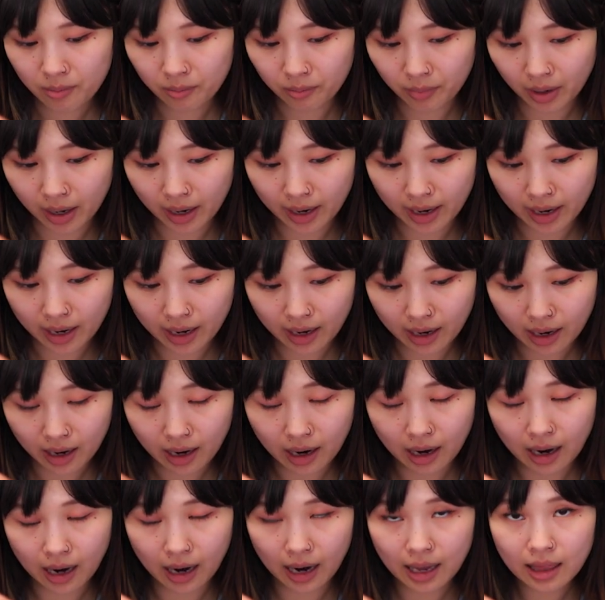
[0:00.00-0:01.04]
my
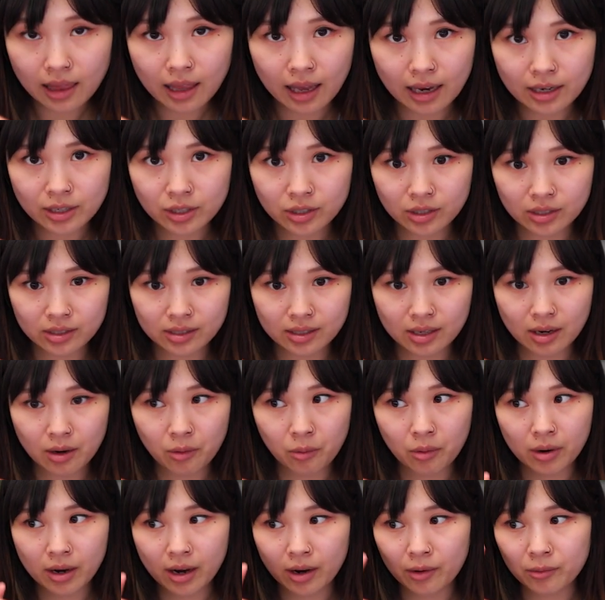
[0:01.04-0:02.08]
eyelashes,
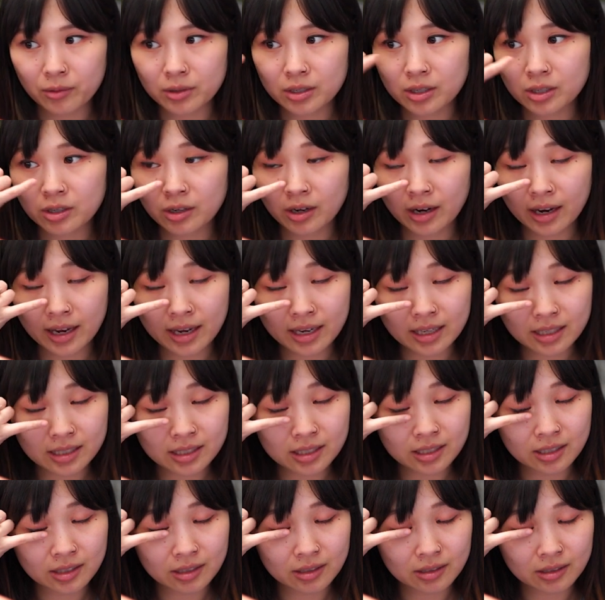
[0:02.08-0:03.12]
and when I was trying
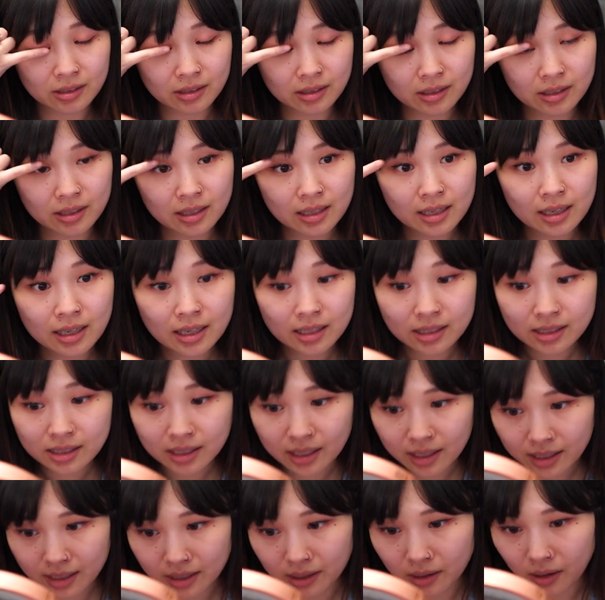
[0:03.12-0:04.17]
to
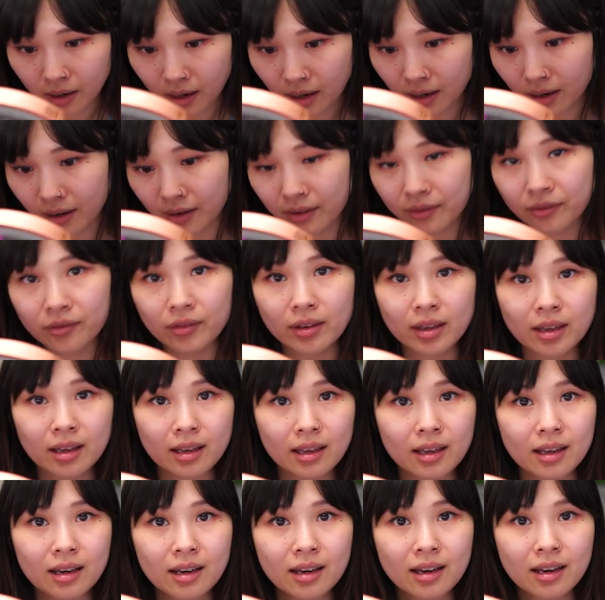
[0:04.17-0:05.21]
take it off,
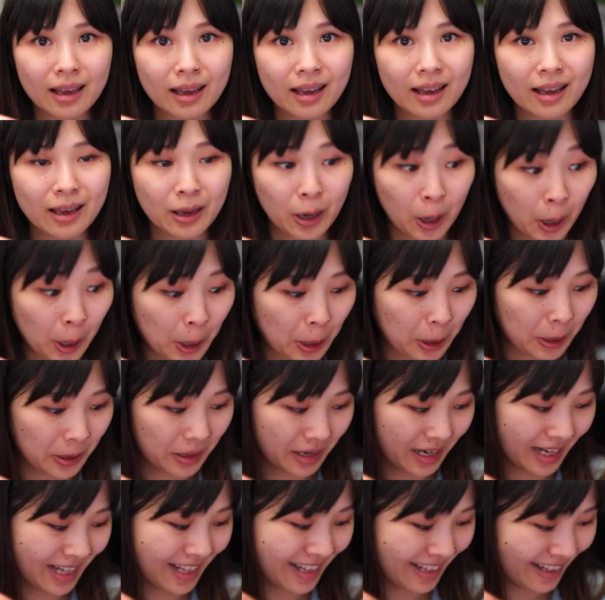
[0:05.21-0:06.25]
it hurt.
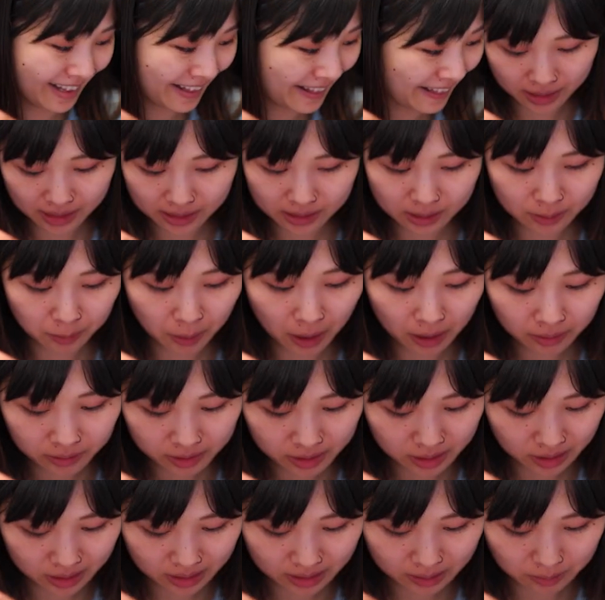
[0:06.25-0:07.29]
That's
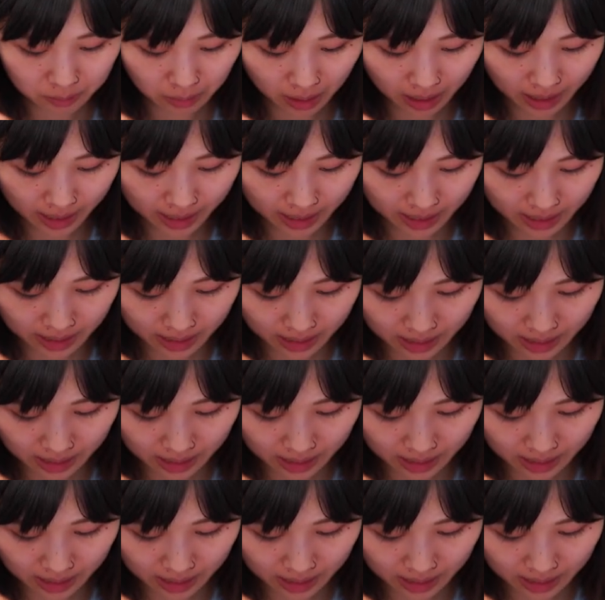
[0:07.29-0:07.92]
probably just my